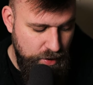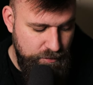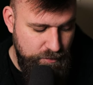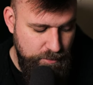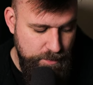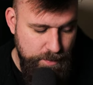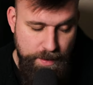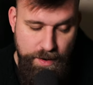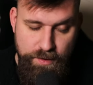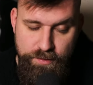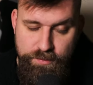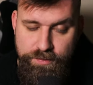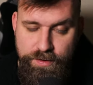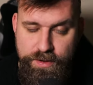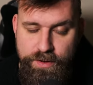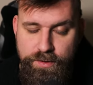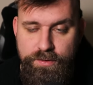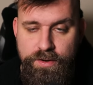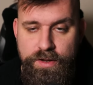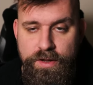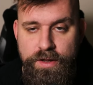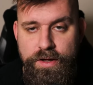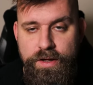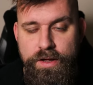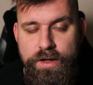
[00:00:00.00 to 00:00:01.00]
from the
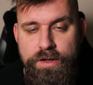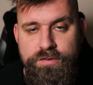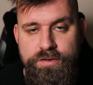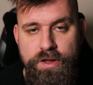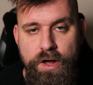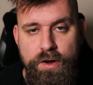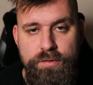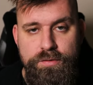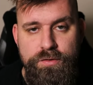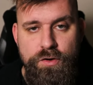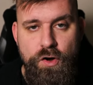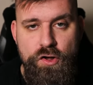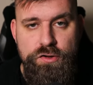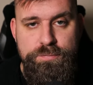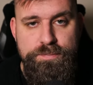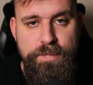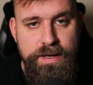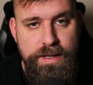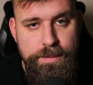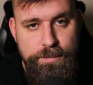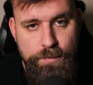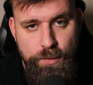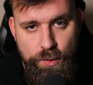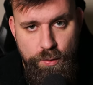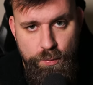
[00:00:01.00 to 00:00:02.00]
battlefield. So, not as
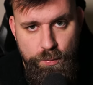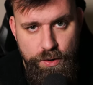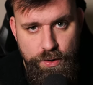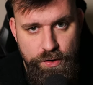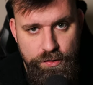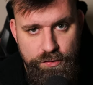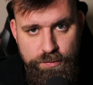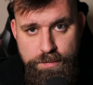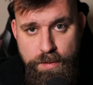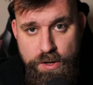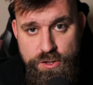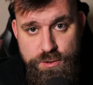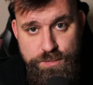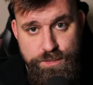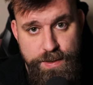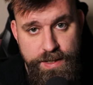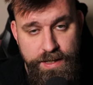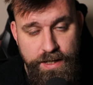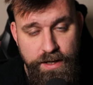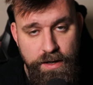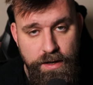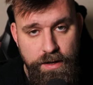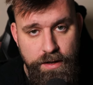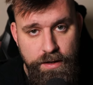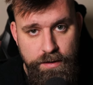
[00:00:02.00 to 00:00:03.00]
many mortal wounds, much
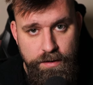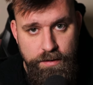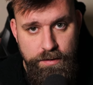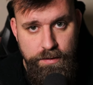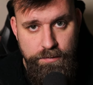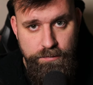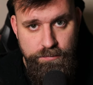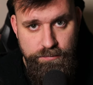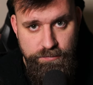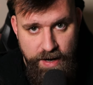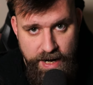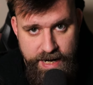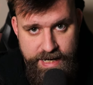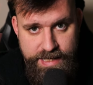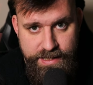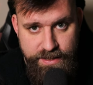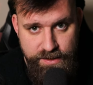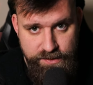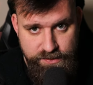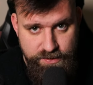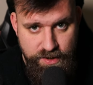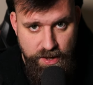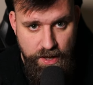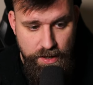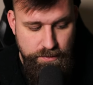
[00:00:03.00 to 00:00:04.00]
bigger
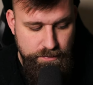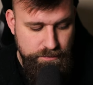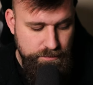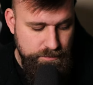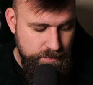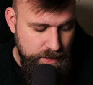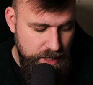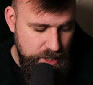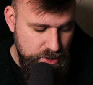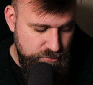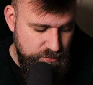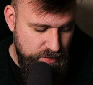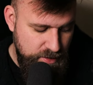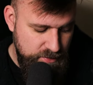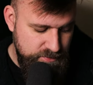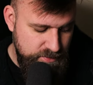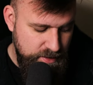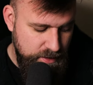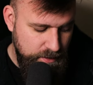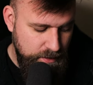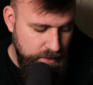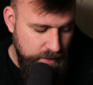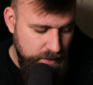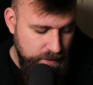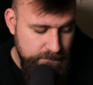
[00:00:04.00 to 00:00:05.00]
radius, though.
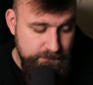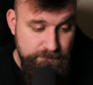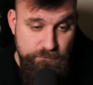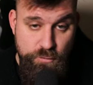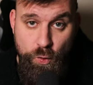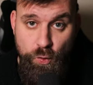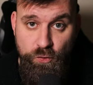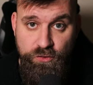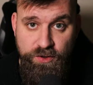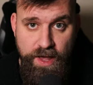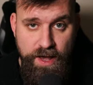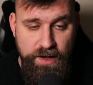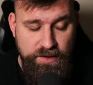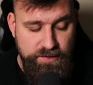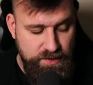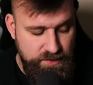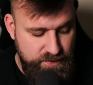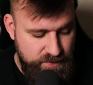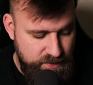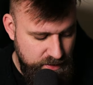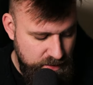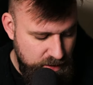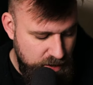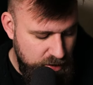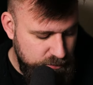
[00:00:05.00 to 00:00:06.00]
Interesting. Vortex is
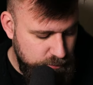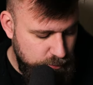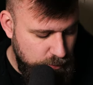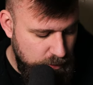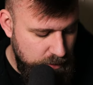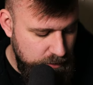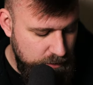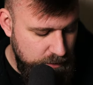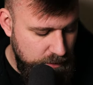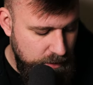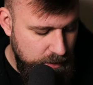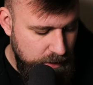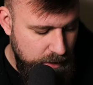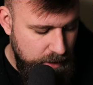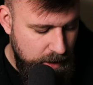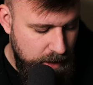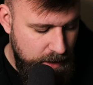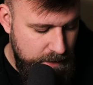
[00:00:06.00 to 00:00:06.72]
the last one. At